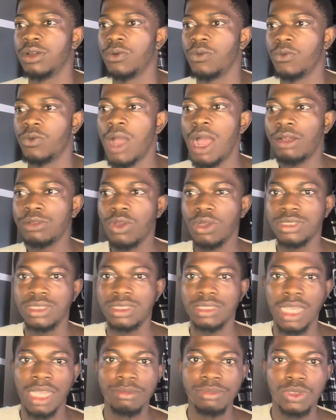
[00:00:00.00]
how
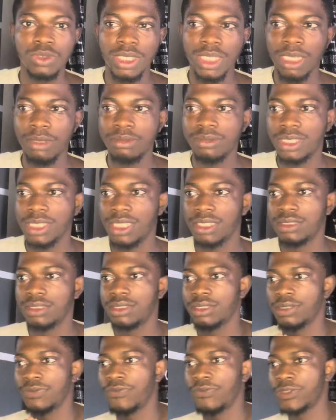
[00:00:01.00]
does Sui keep
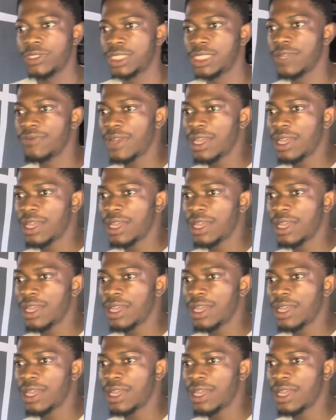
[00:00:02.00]
things safe